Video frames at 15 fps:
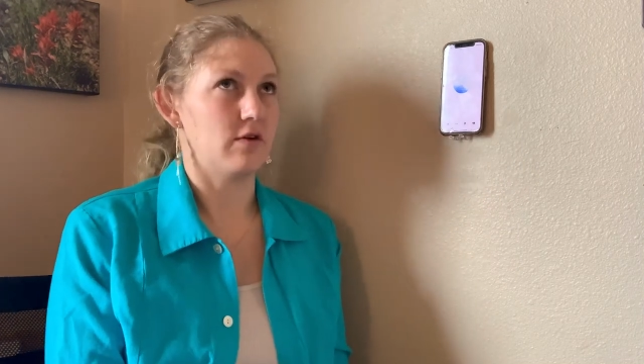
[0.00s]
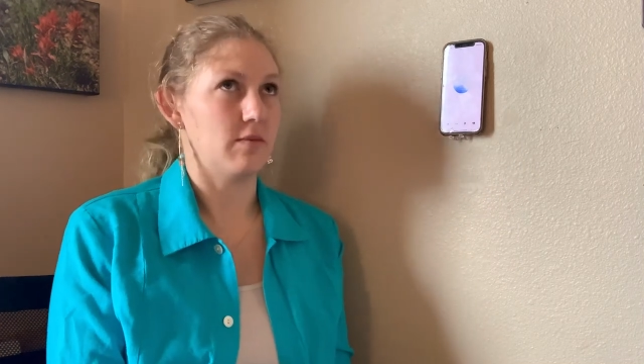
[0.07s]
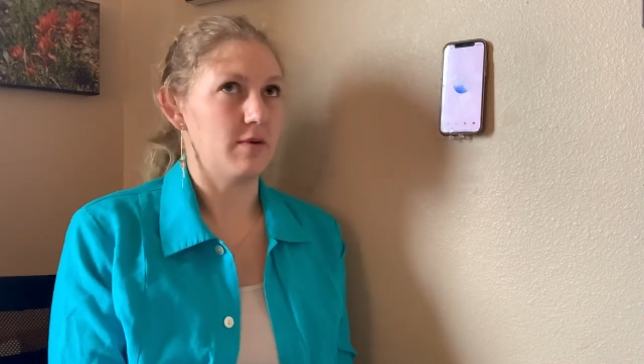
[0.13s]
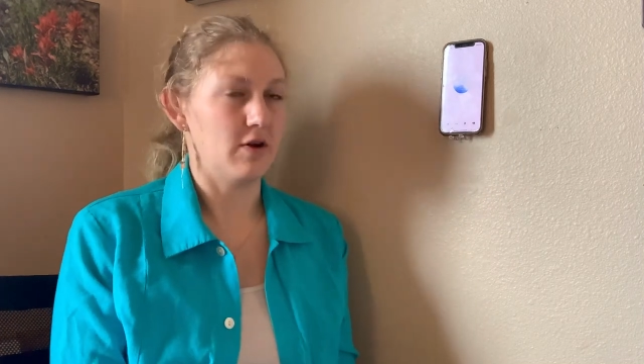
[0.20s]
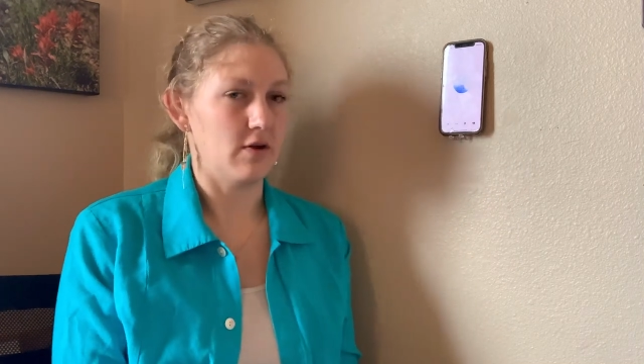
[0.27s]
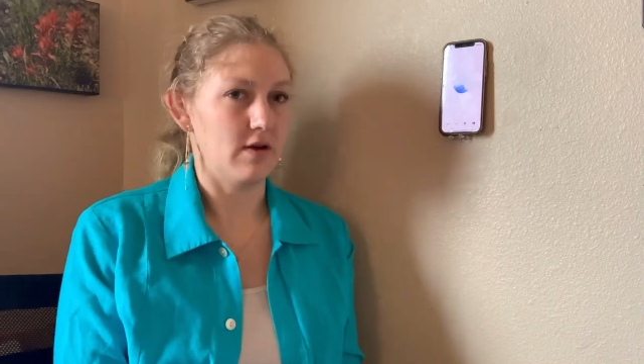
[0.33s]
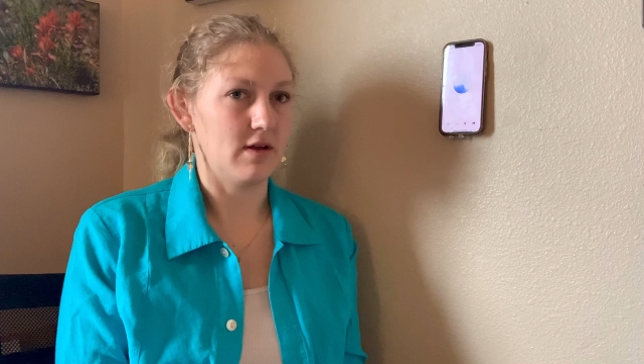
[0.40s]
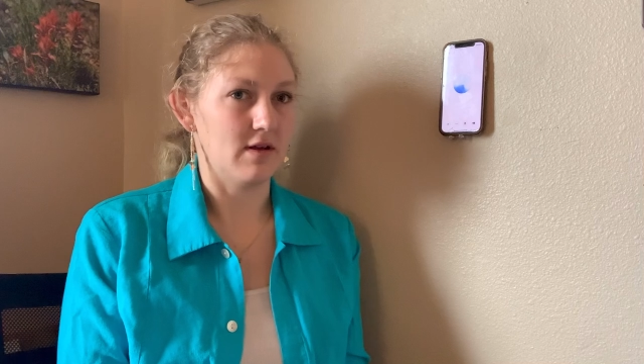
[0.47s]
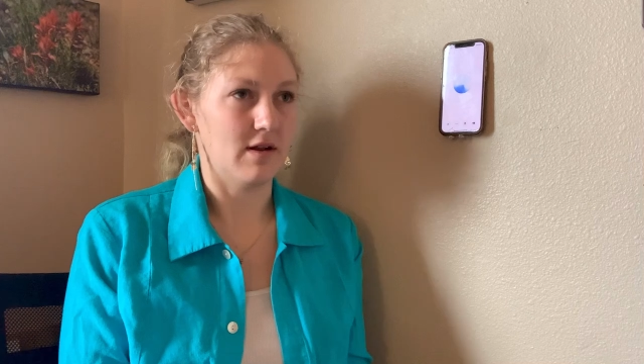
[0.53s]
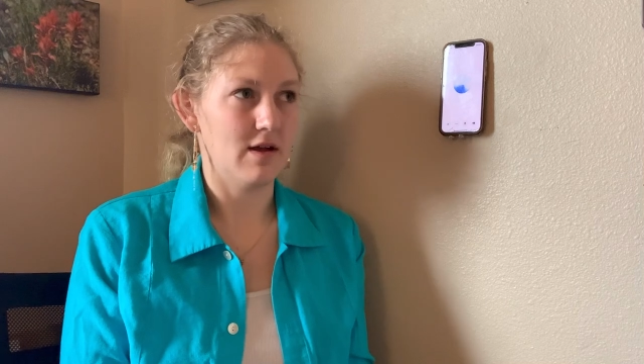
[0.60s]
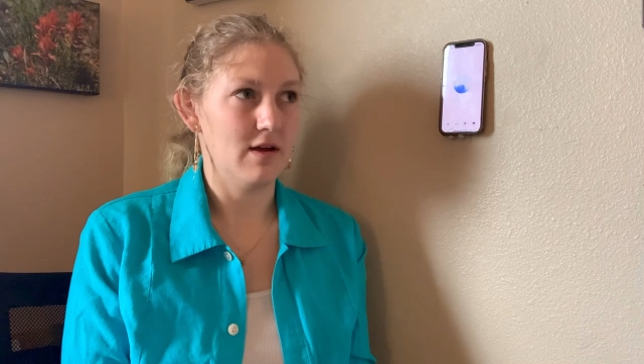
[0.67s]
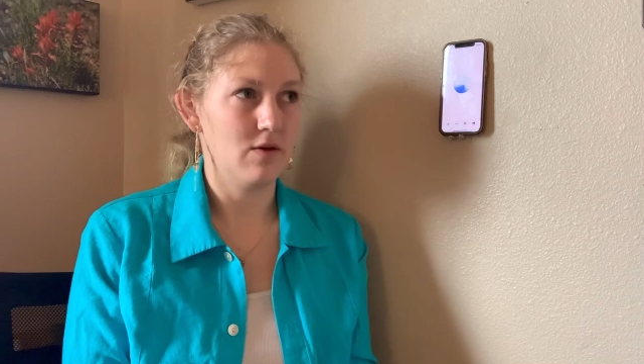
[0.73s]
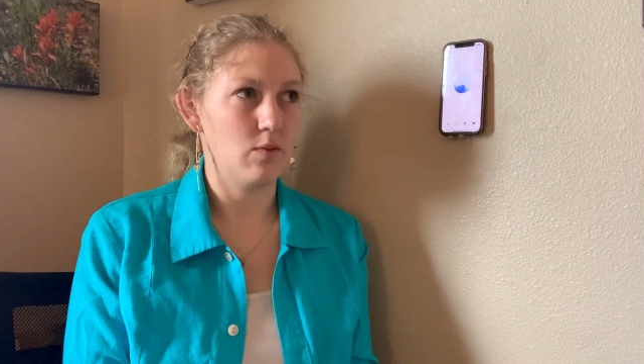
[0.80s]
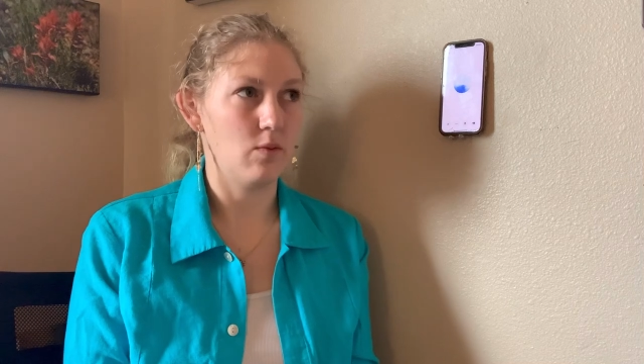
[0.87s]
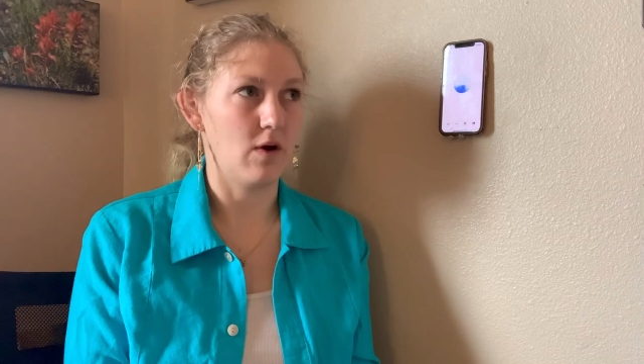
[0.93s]
period
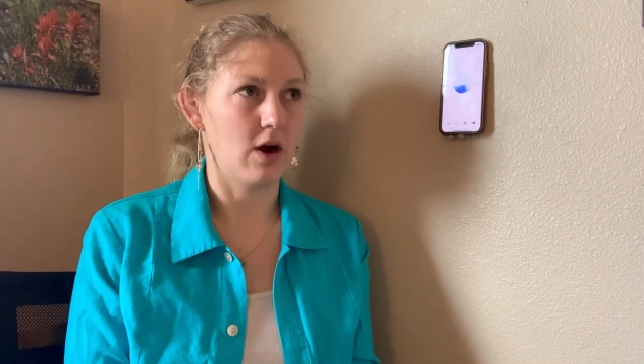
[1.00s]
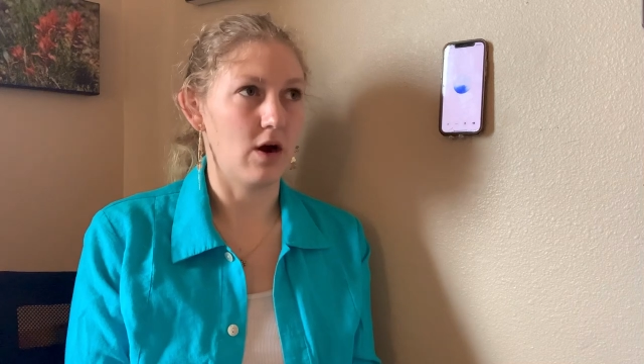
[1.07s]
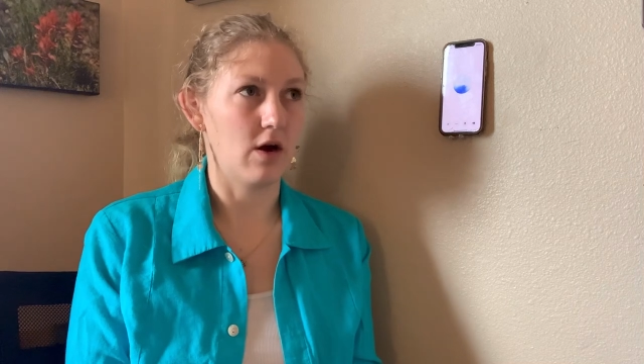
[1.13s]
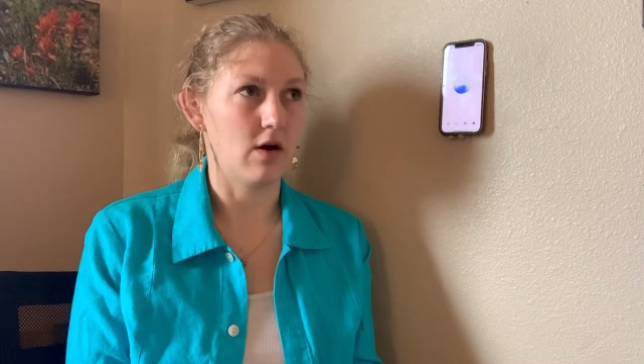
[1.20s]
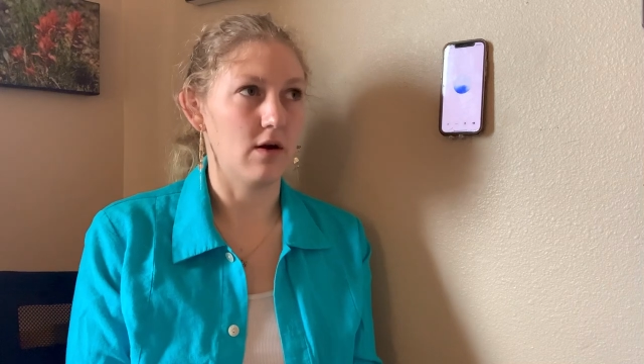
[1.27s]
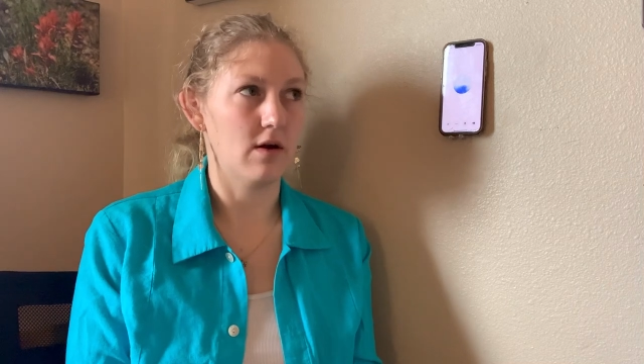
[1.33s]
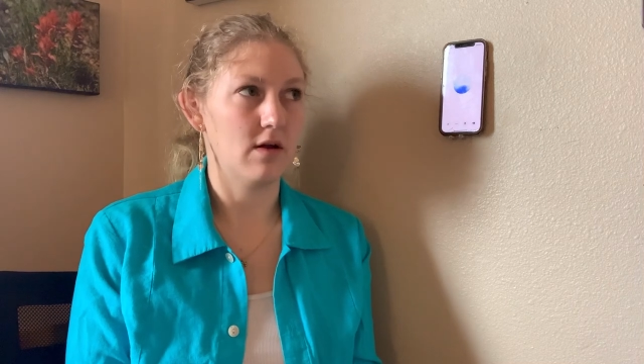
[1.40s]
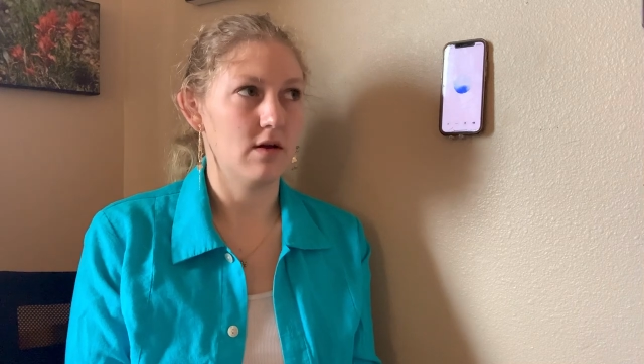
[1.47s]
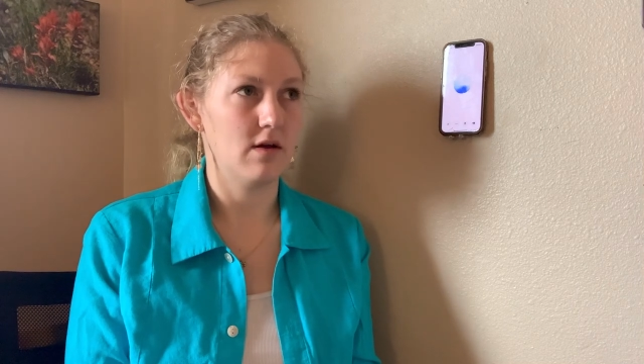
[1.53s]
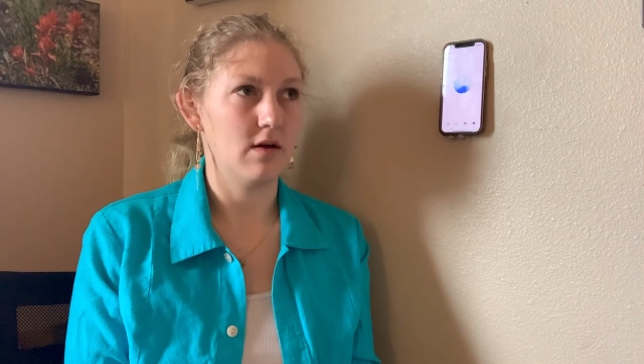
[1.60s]
where